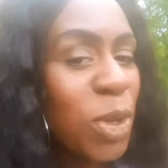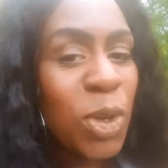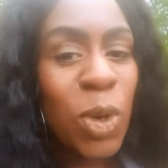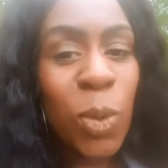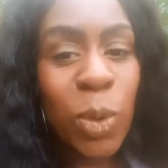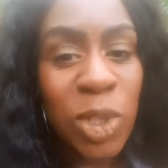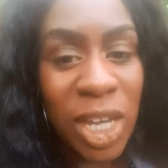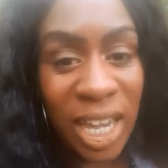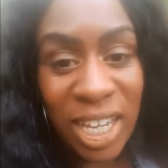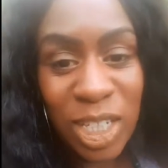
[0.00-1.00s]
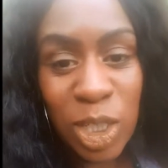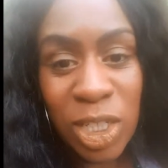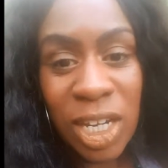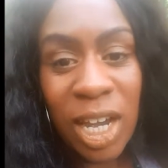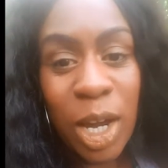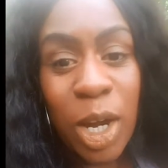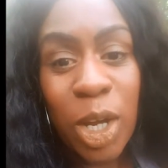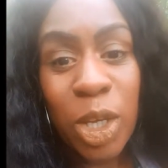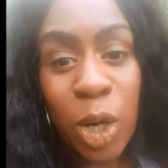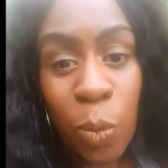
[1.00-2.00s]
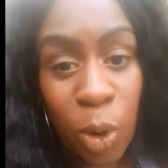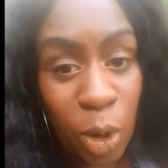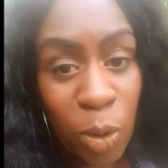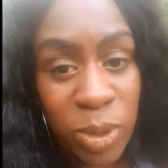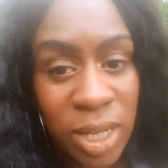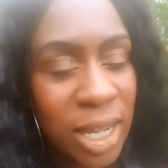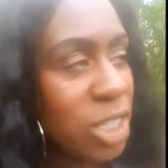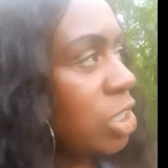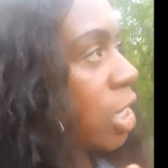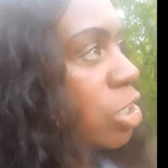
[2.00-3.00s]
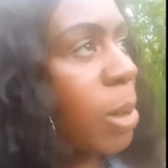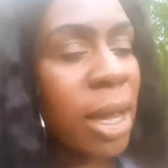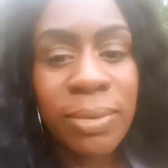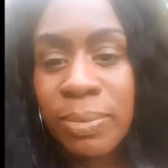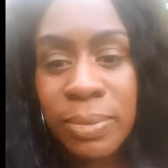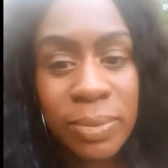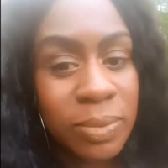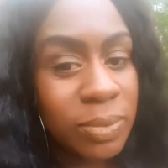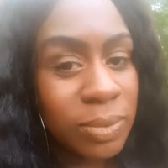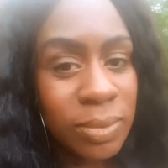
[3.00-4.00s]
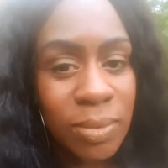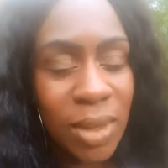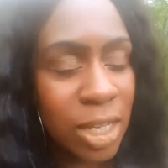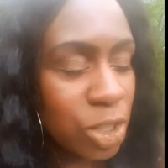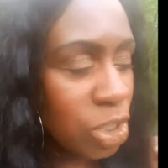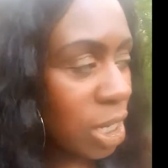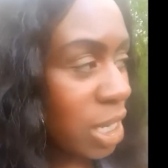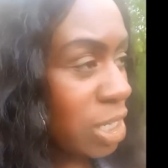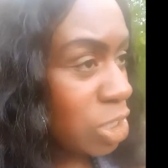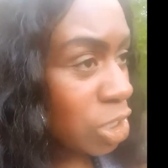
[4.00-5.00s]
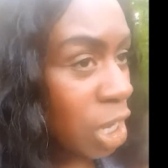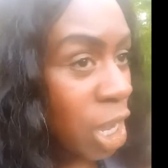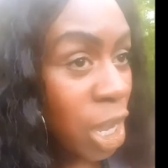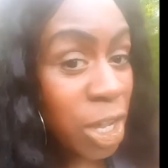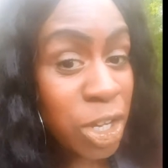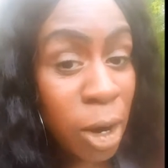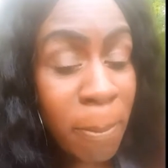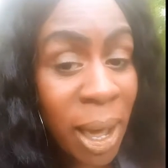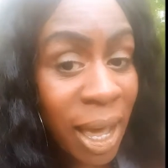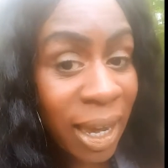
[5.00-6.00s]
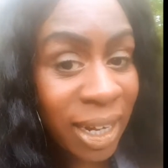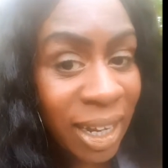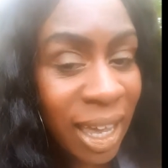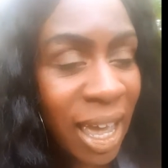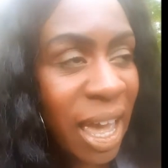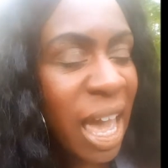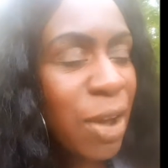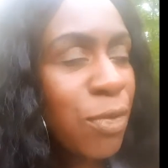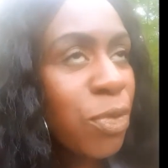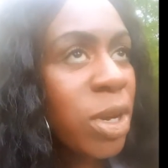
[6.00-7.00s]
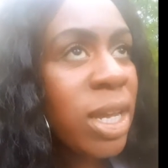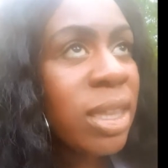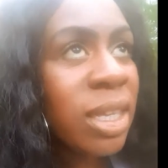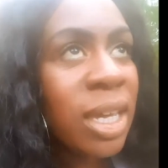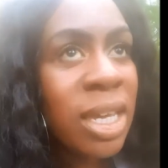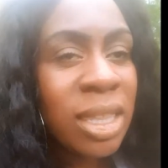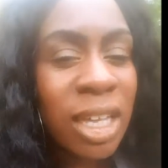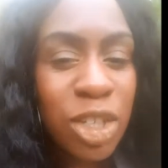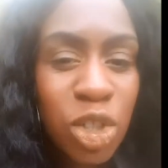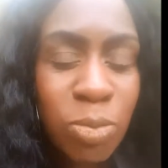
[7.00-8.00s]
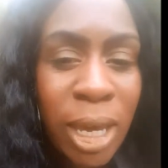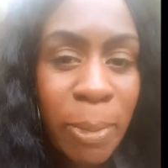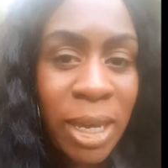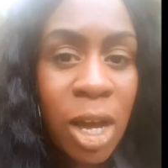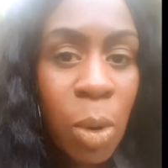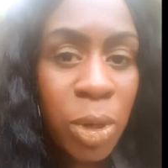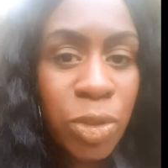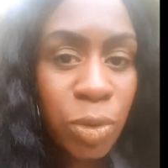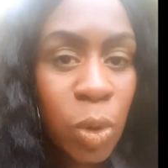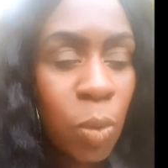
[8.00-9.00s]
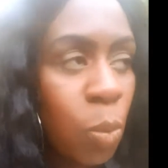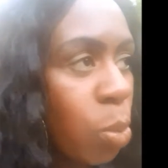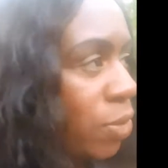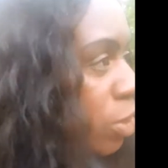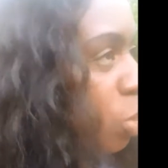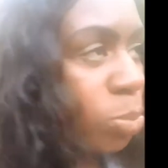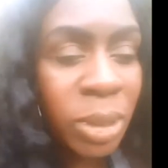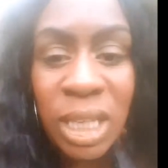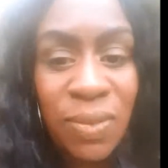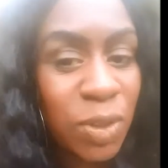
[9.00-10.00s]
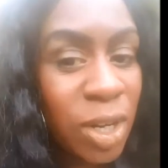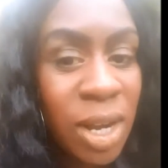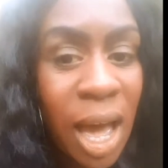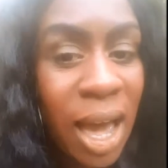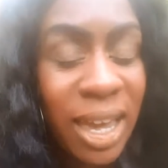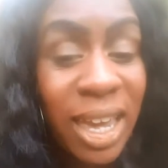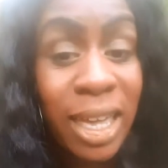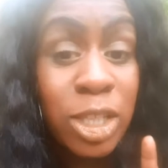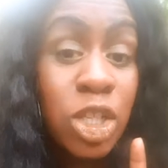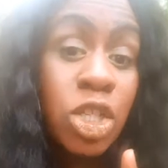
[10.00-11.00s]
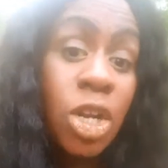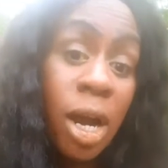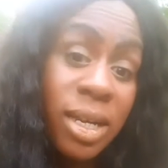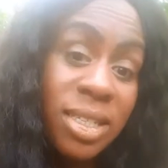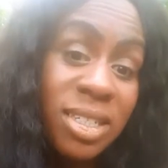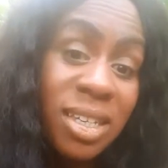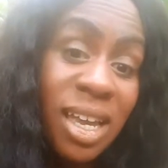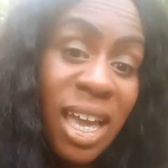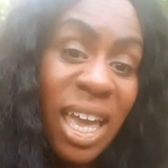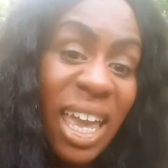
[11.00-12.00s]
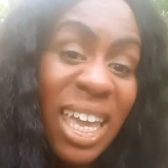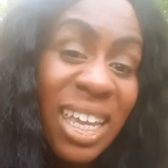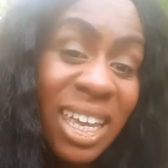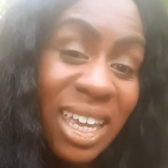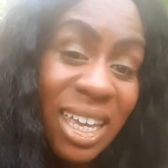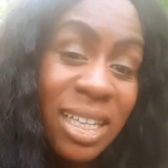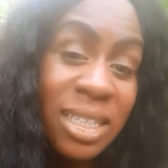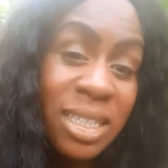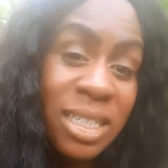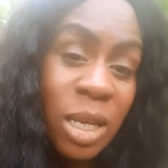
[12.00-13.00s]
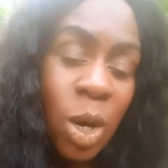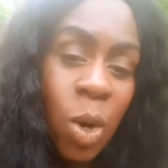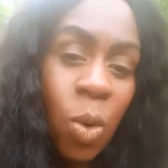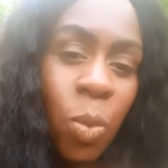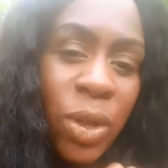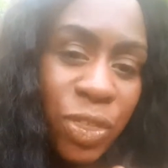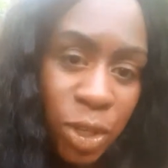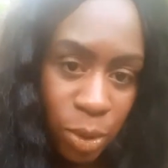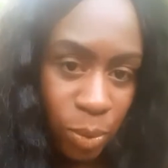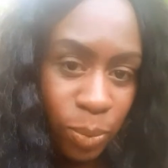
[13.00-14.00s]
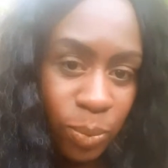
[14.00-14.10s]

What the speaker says: you will change your world. Change your mind. Change your mind. Everything that you may be going through, whether you believe it or not, it starts and it ends with you.